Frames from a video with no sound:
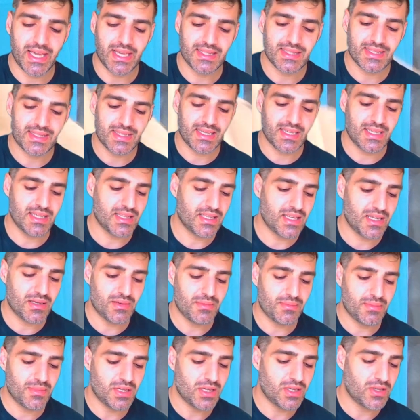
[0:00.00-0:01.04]
seeing
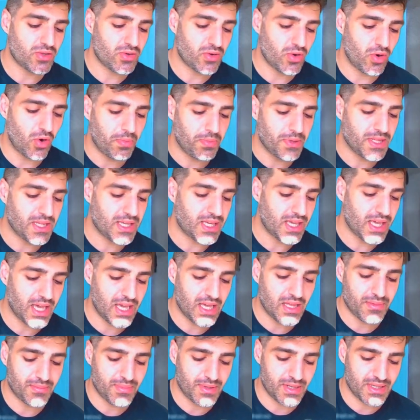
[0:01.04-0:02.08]
him in your opening
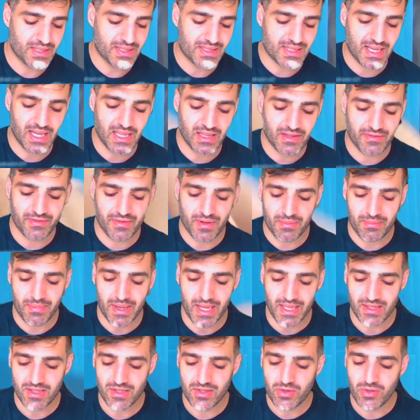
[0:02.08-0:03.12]
hand, but it's kind of a
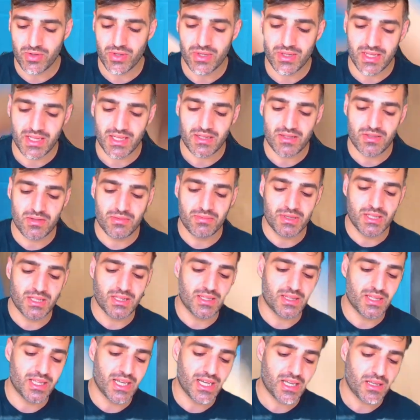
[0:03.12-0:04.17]
mandatory thing to be in the deck